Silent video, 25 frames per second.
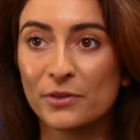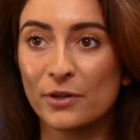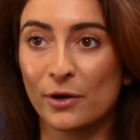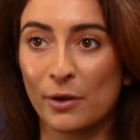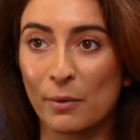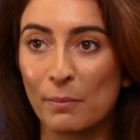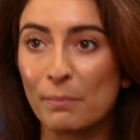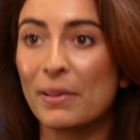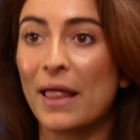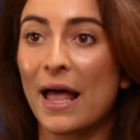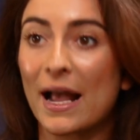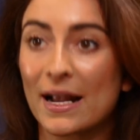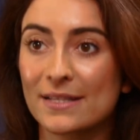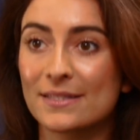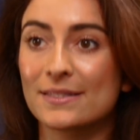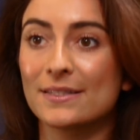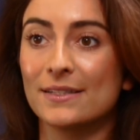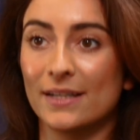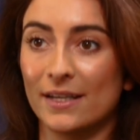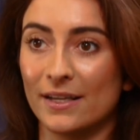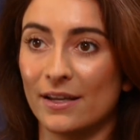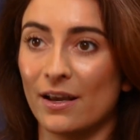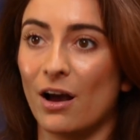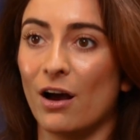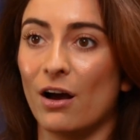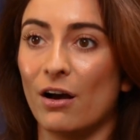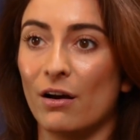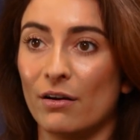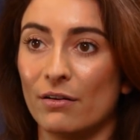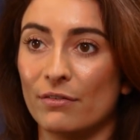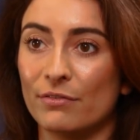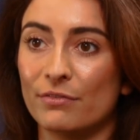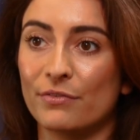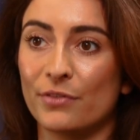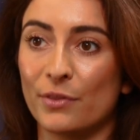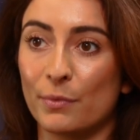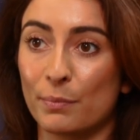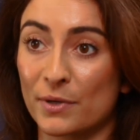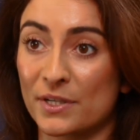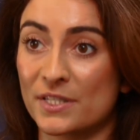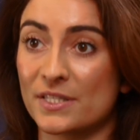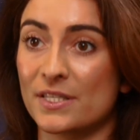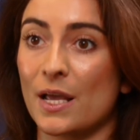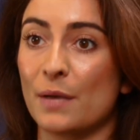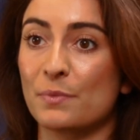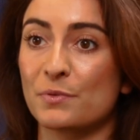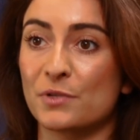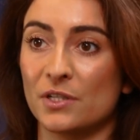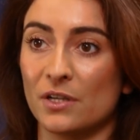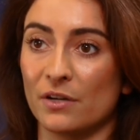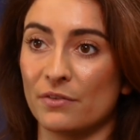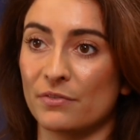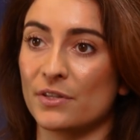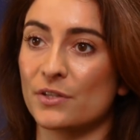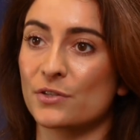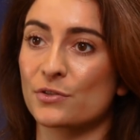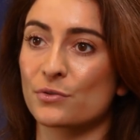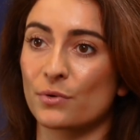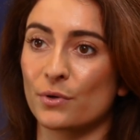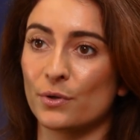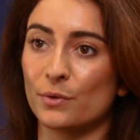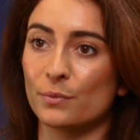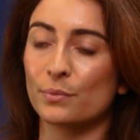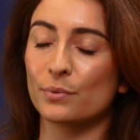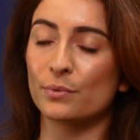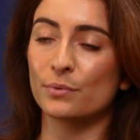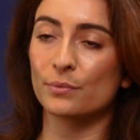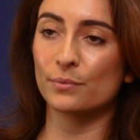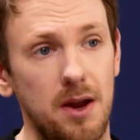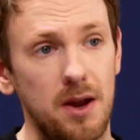complexity of the perception of this group.